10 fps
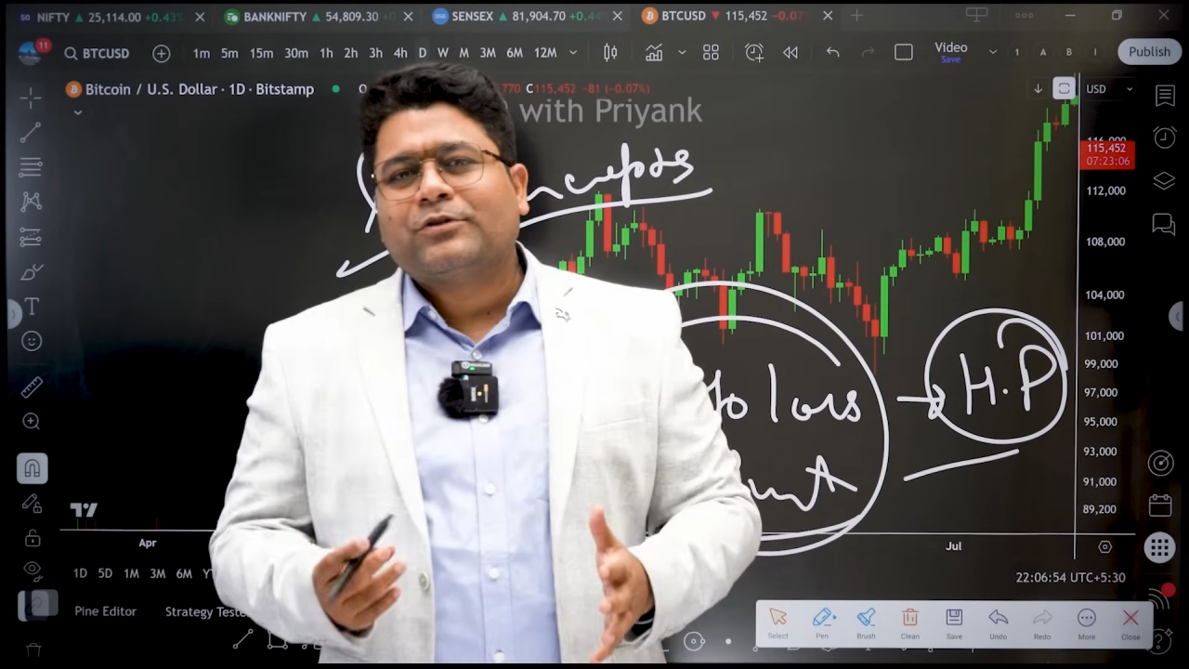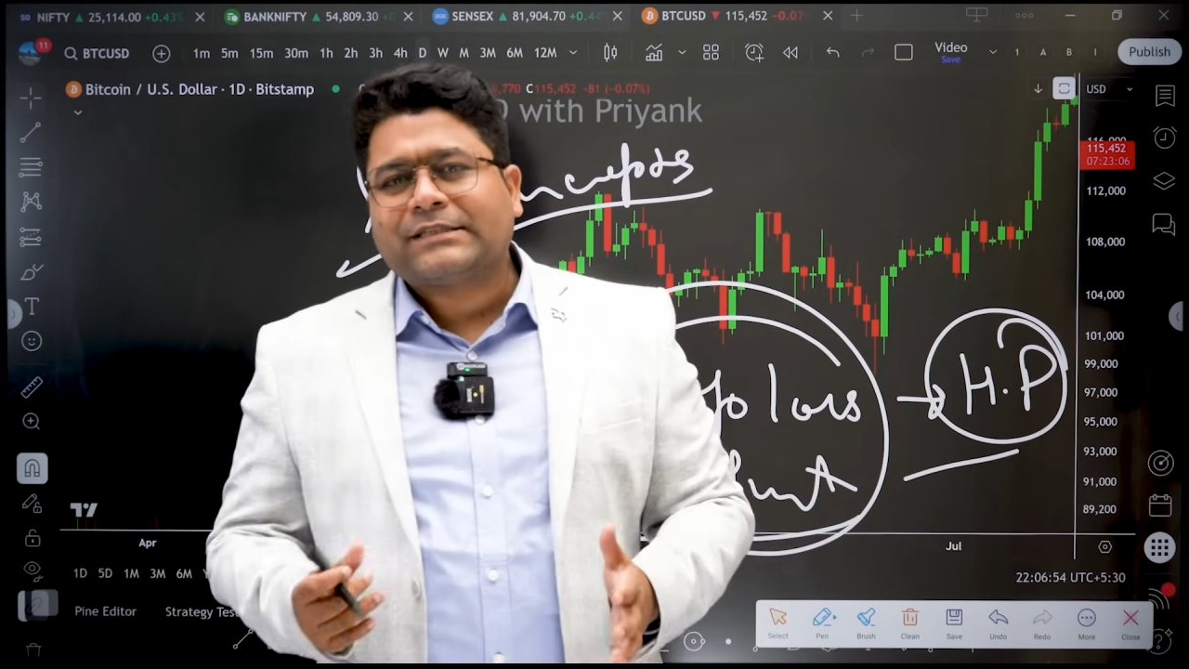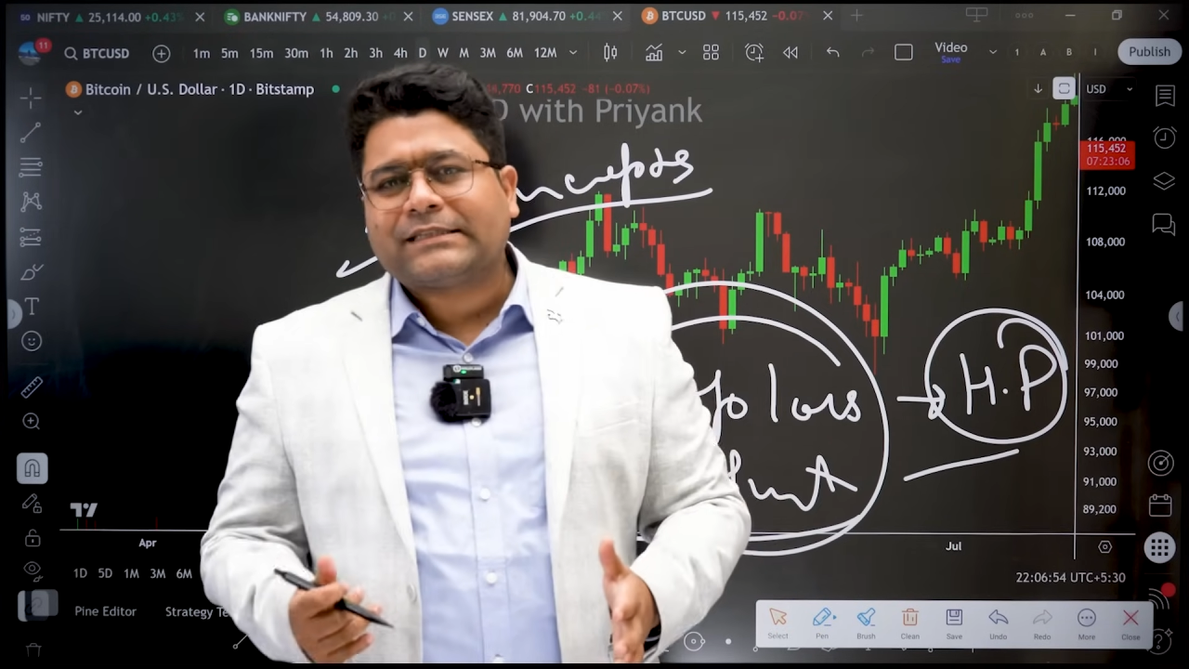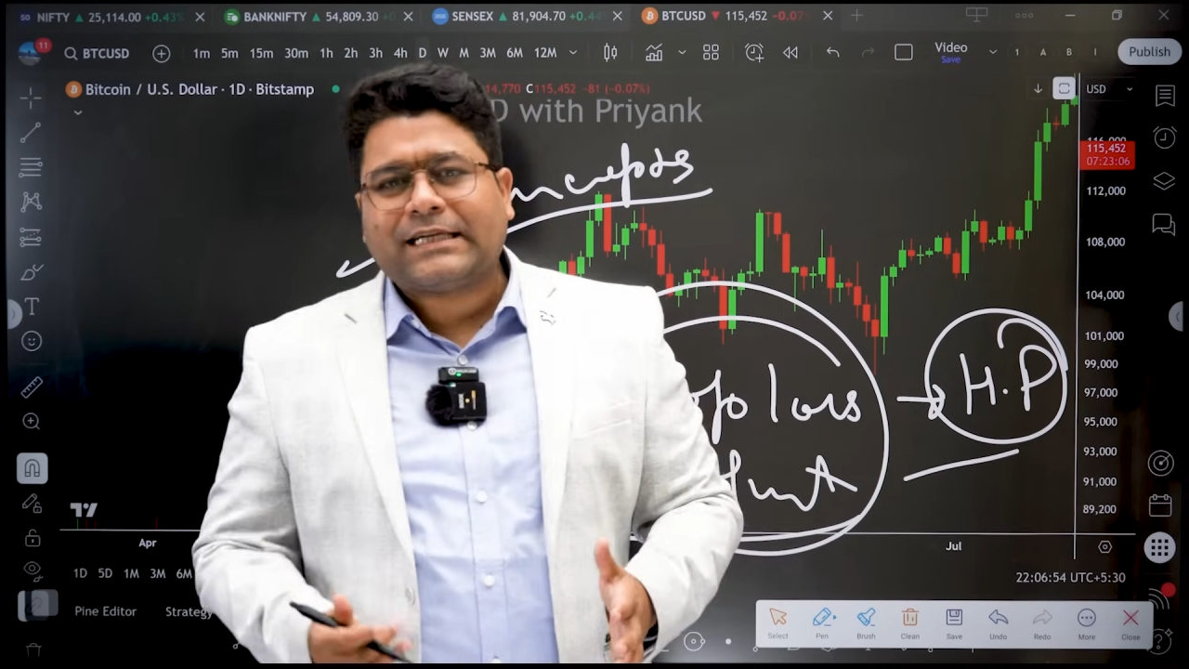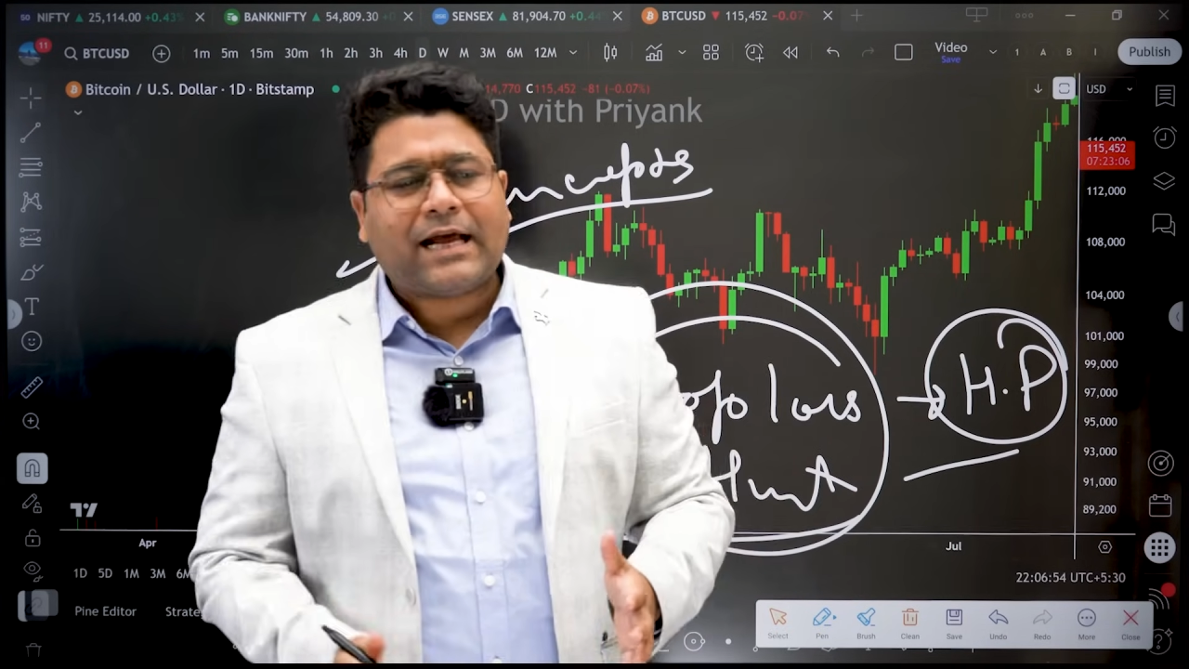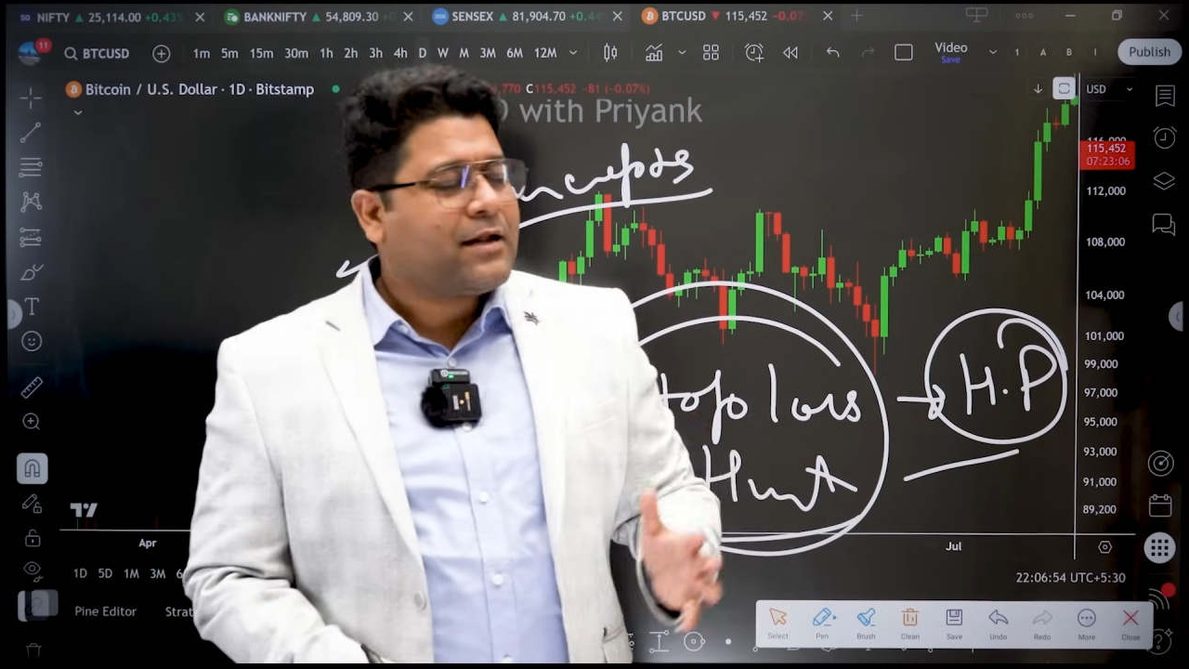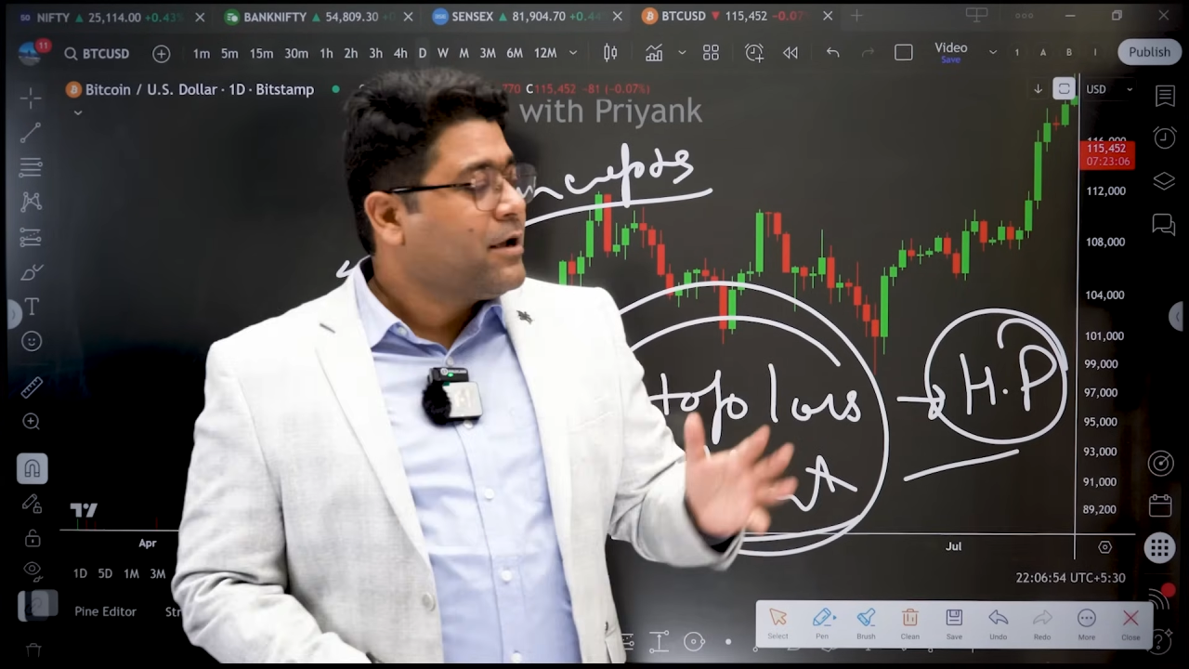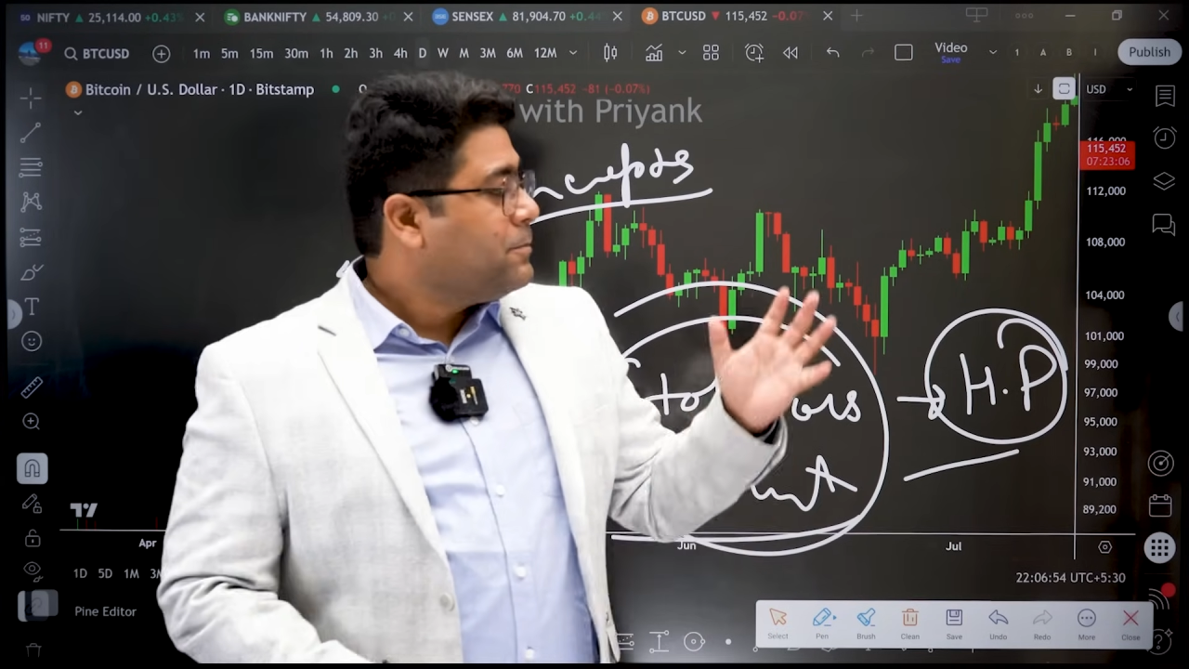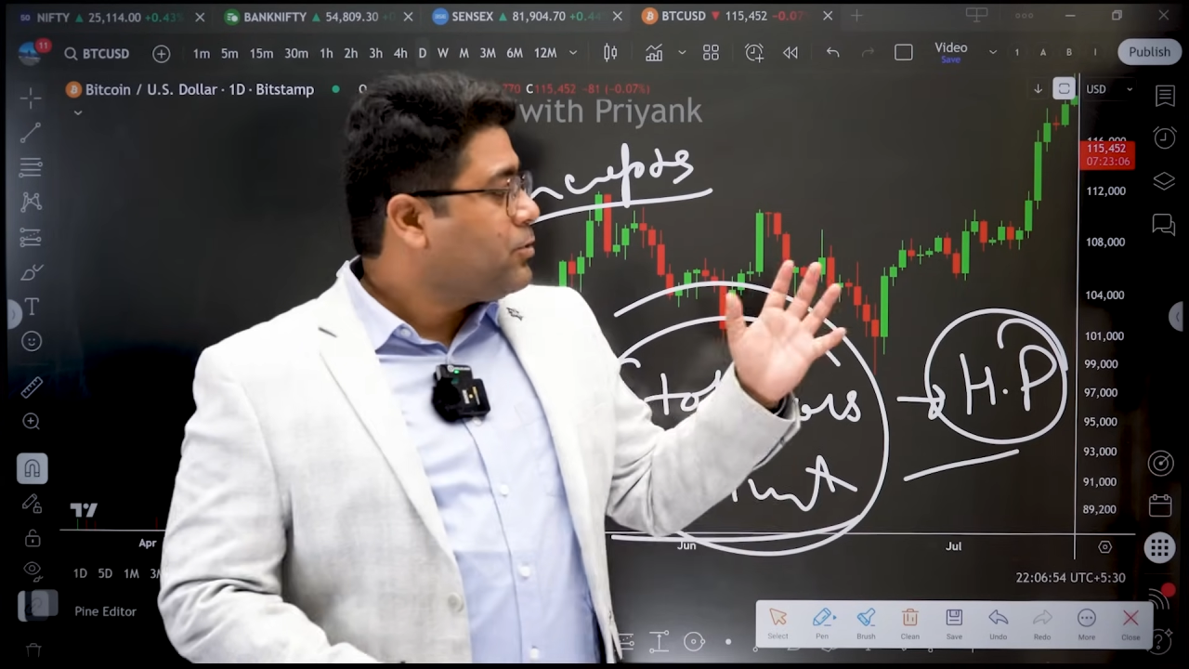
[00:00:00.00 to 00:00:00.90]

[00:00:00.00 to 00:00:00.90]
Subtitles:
understand